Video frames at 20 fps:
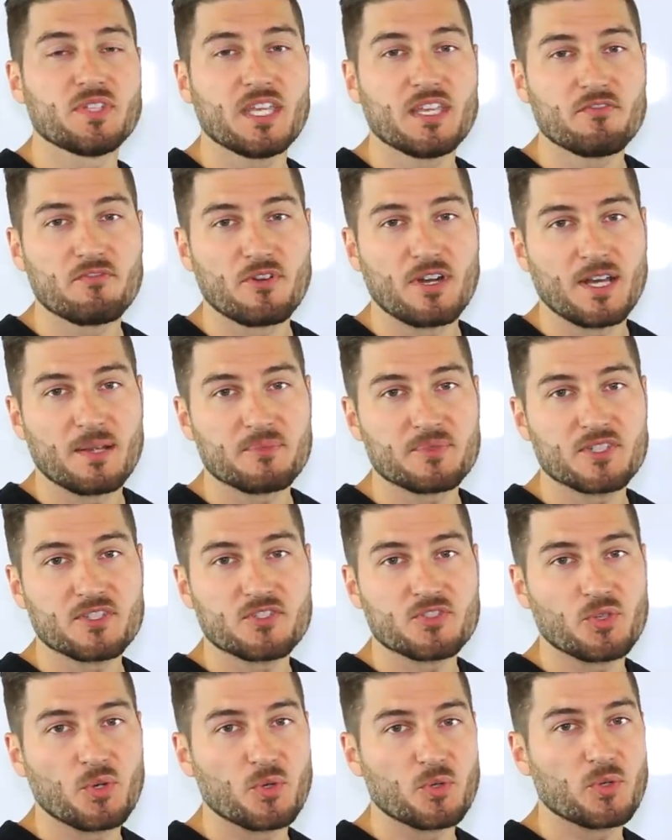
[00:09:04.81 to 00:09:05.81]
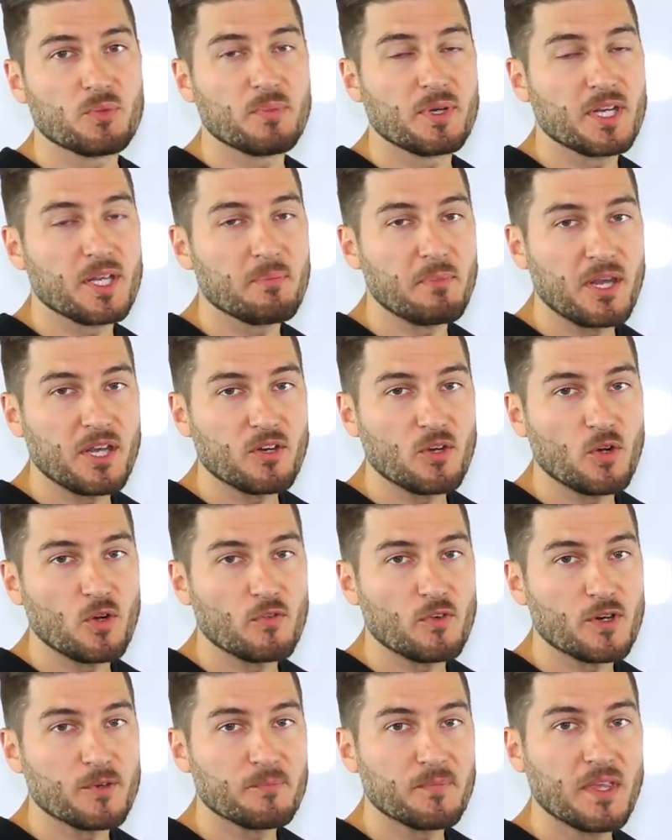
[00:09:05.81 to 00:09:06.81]
Dave Ramsey's Total Money
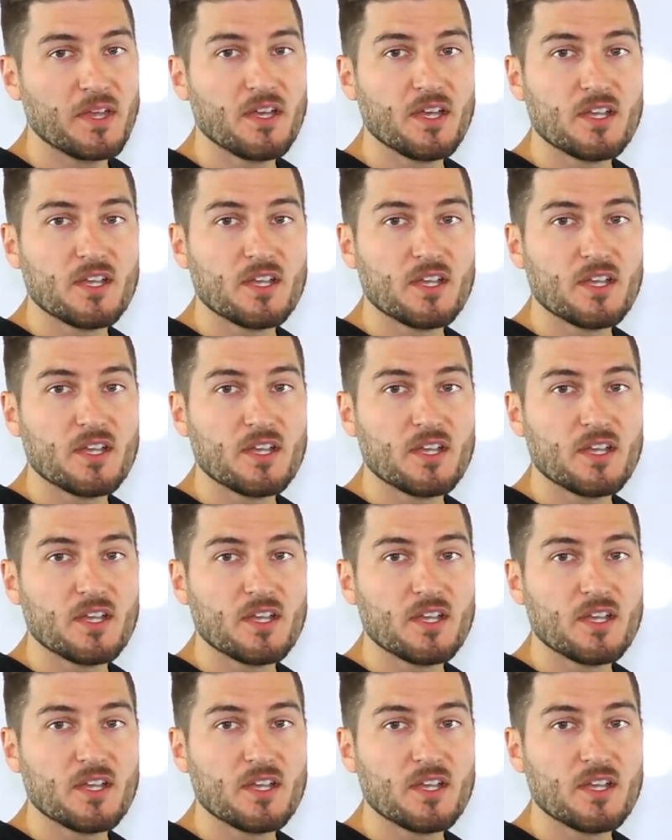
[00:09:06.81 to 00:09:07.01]
Makeover.